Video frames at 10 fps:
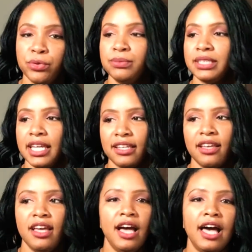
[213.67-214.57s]
Like,
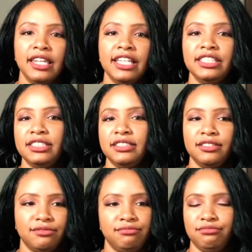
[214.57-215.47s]
unless
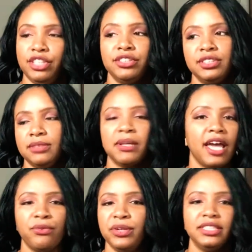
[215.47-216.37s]
there's some kind of
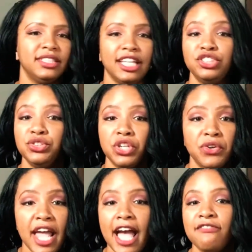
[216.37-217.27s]
reason that you don't
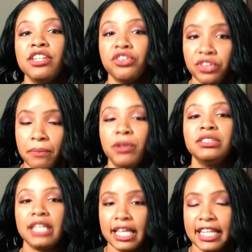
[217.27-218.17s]
have it, you're gonna most
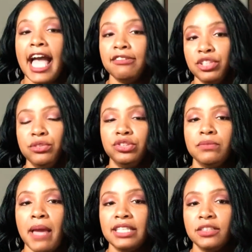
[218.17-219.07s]
likely have to use your
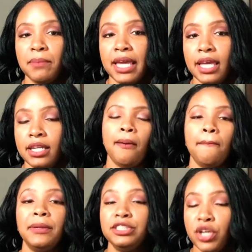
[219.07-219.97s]
MagicBand.
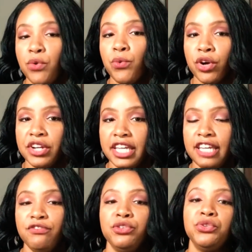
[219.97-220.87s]
But don't worry if
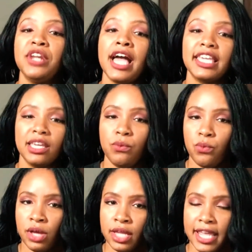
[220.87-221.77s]
you do not get
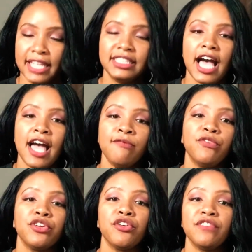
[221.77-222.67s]
one in time for
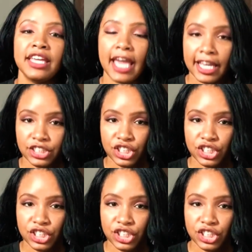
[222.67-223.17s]
your vacation.